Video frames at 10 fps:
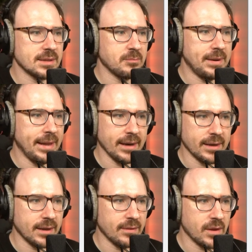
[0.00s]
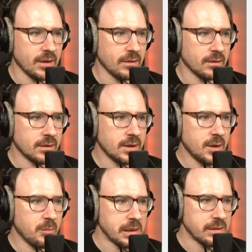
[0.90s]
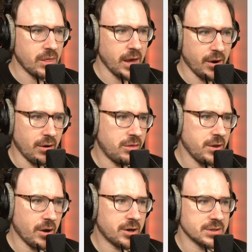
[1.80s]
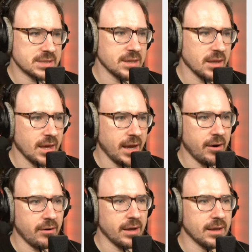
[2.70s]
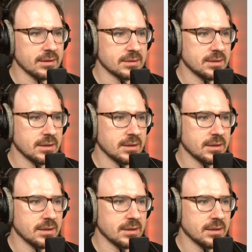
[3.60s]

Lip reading: planet and then build their theocracy there and